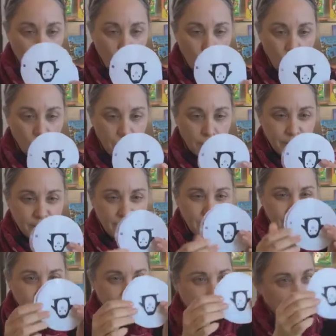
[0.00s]
one
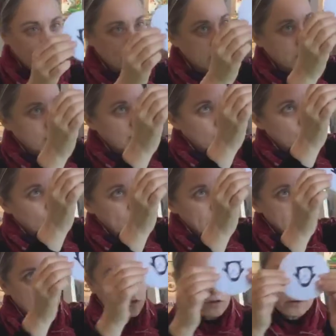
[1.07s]
upside down.
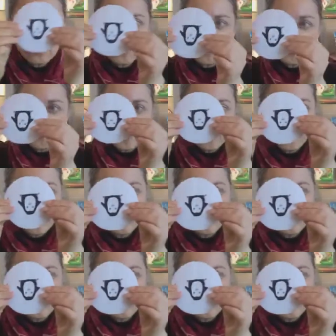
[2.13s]
When you look through,